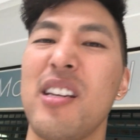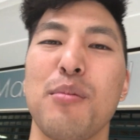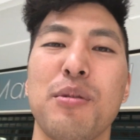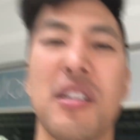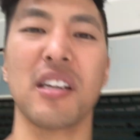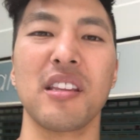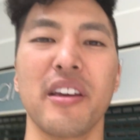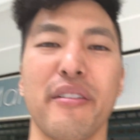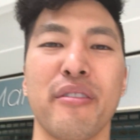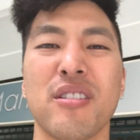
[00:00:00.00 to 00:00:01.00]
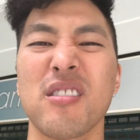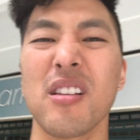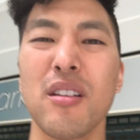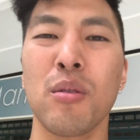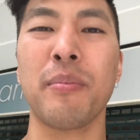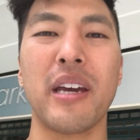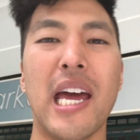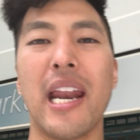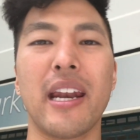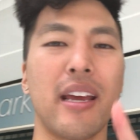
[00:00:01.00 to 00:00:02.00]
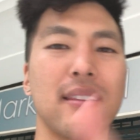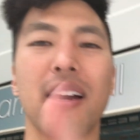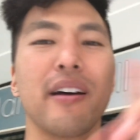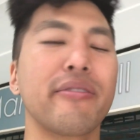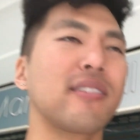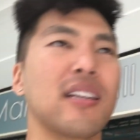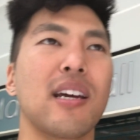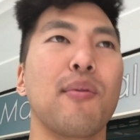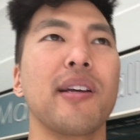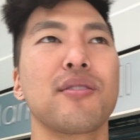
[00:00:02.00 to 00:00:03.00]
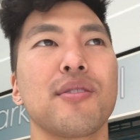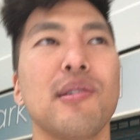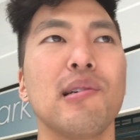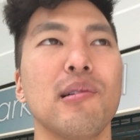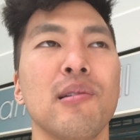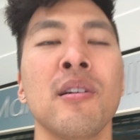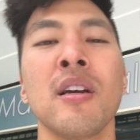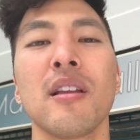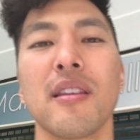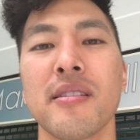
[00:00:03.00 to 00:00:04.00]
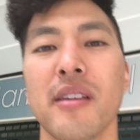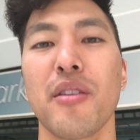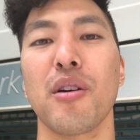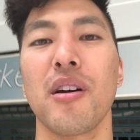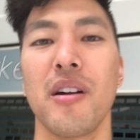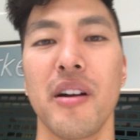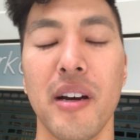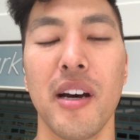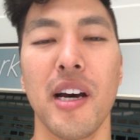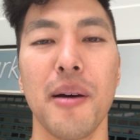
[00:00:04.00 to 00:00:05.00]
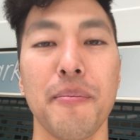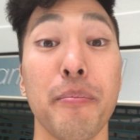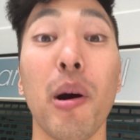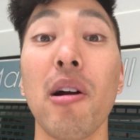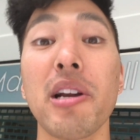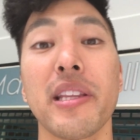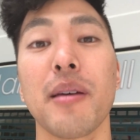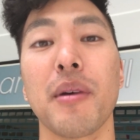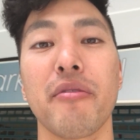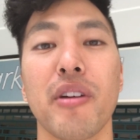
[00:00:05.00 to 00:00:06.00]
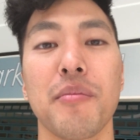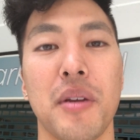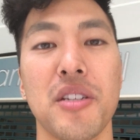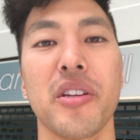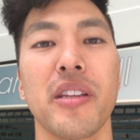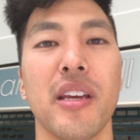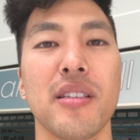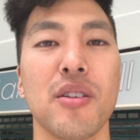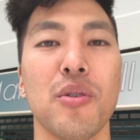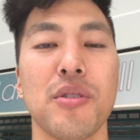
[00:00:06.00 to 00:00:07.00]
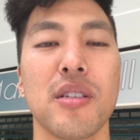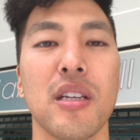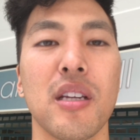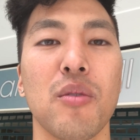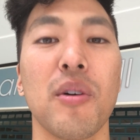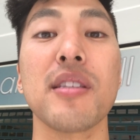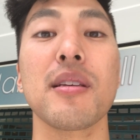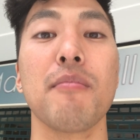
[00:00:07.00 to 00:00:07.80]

I ended up sticking there for just a little bit, and I left, and I went to this other party that my friend mentioned that's hosted once a